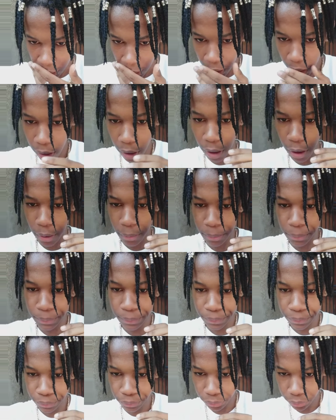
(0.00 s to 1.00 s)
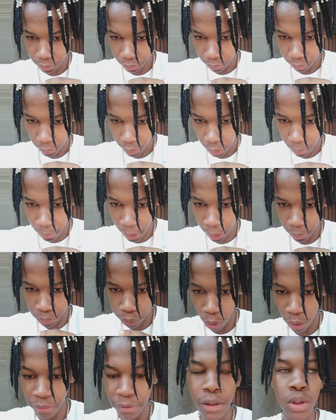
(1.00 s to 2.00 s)
um my
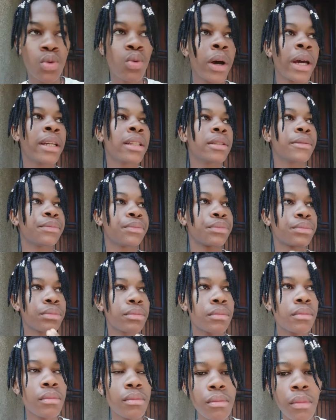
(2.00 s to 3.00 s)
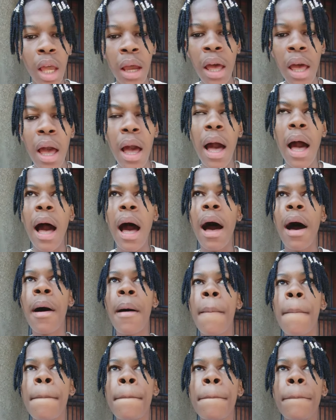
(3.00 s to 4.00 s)
profits, right?
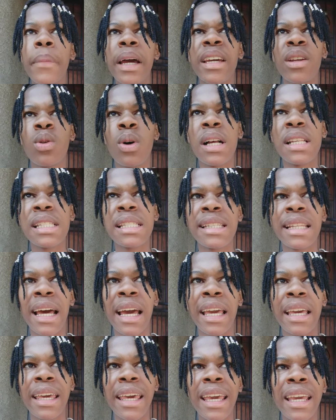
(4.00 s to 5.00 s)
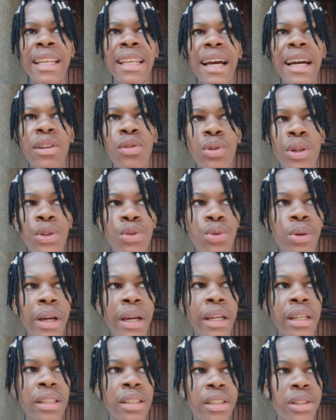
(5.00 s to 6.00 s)
It was like 800
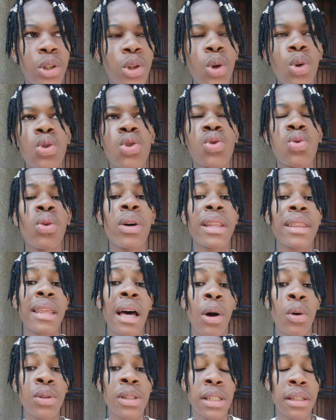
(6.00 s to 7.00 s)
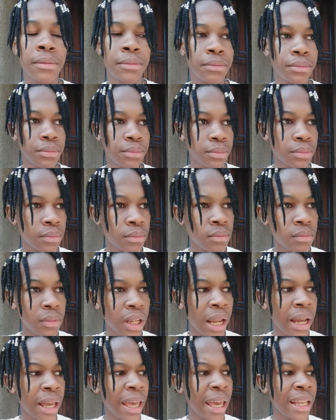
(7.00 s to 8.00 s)
rand, close to 1,000.
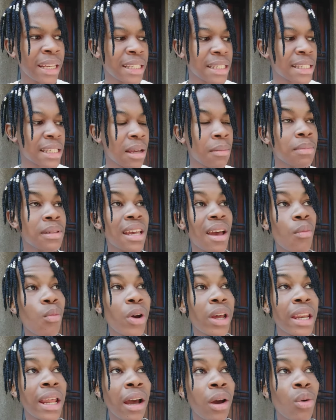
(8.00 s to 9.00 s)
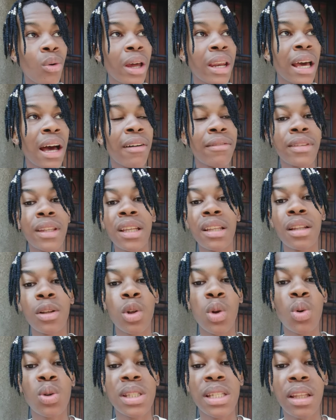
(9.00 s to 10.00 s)
And same time, when after
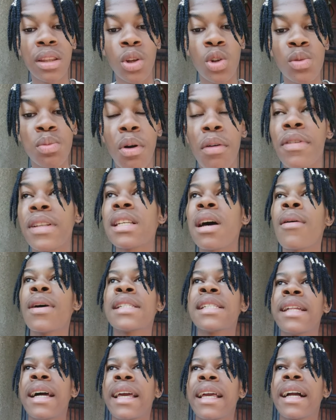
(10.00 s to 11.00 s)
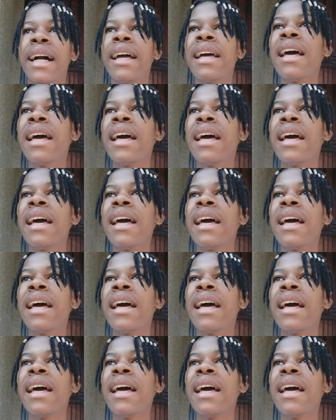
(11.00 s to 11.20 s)
closing those profits, I was like,